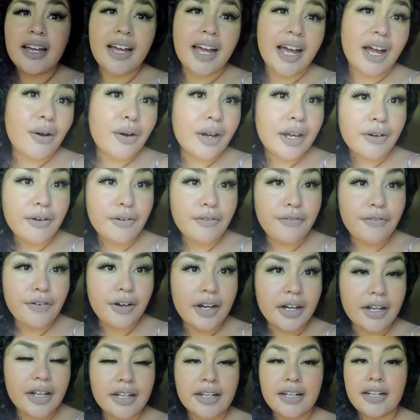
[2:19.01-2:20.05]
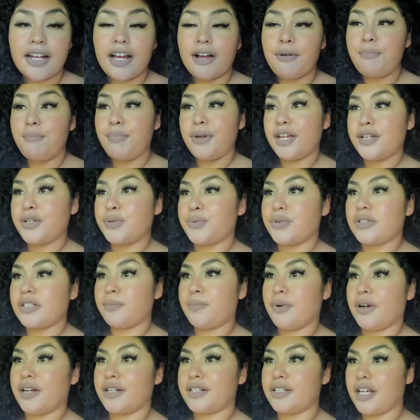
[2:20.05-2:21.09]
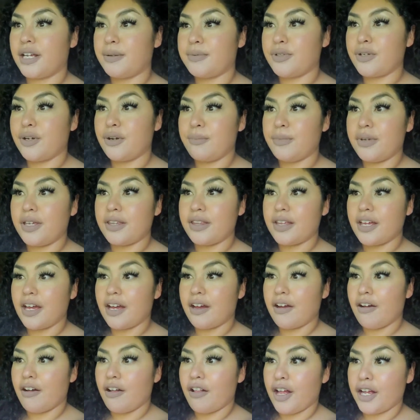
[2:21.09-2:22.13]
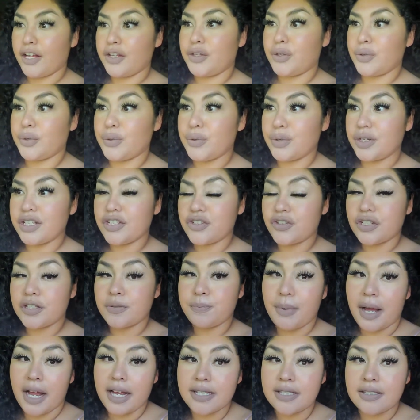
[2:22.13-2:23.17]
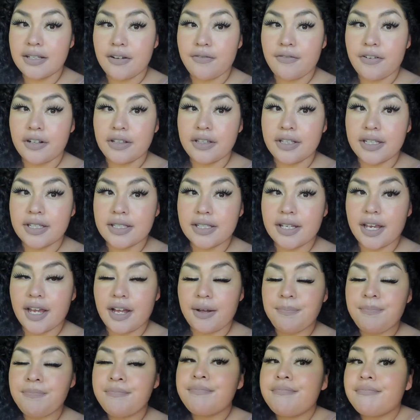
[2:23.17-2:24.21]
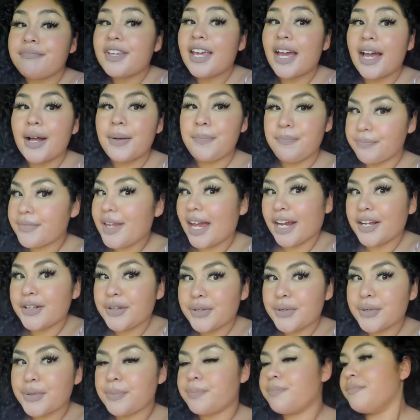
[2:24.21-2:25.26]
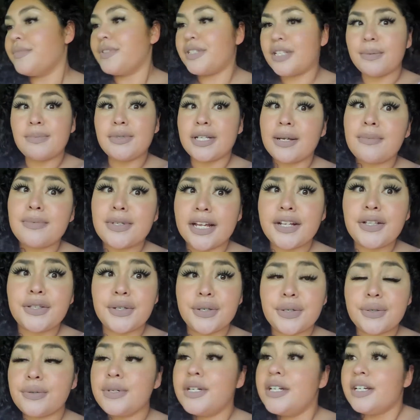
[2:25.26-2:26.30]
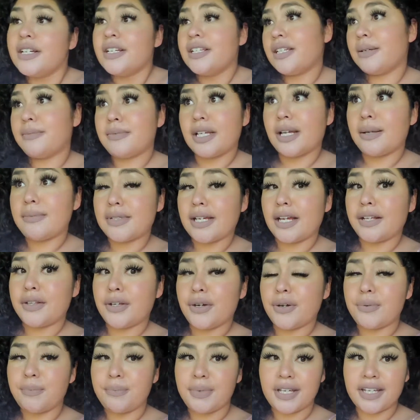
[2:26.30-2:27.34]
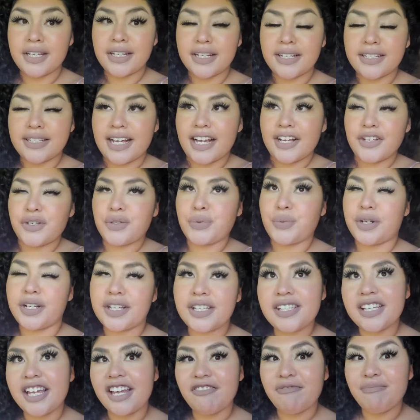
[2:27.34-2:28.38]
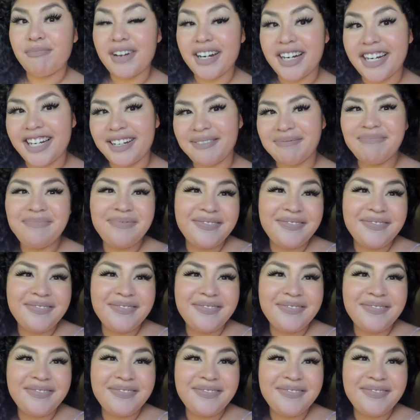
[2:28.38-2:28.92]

I don't give a fuck. A bitch once upon a time told me that all I do is just buy stuff on discount. Yeah, I do. Sometimes I do. Sometimes I don't because I just want to save money.